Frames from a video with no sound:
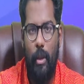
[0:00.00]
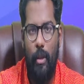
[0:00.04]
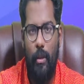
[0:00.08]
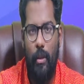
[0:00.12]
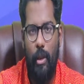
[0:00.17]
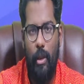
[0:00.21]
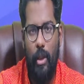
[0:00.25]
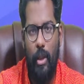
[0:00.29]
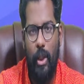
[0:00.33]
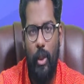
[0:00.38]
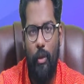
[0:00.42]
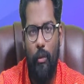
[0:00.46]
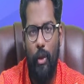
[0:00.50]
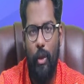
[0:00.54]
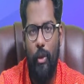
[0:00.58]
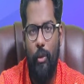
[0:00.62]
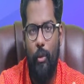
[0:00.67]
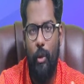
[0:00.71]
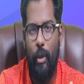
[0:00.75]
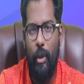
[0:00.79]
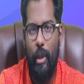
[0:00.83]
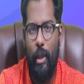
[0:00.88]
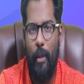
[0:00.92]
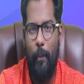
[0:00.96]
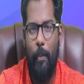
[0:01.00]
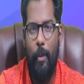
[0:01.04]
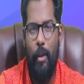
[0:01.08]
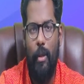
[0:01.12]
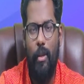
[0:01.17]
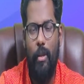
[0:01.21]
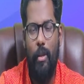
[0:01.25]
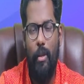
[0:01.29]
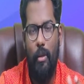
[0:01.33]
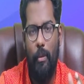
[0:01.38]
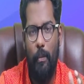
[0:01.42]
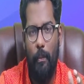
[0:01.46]
that will eat away your
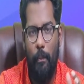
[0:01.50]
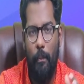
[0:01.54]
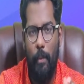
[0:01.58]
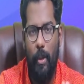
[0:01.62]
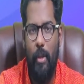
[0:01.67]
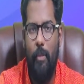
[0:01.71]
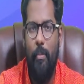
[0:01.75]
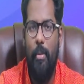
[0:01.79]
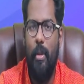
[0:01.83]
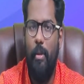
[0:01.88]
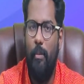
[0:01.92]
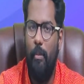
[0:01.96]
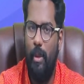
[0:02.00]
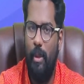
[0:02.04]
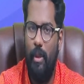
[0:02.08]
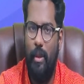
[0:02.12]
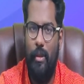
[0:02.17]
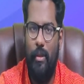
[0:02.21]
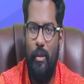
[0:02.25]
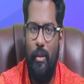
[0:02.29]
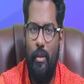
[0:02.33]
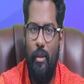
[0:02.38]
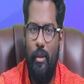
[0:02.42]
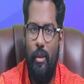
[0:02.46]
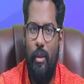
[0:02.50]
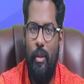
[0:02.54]
capital bit by bit.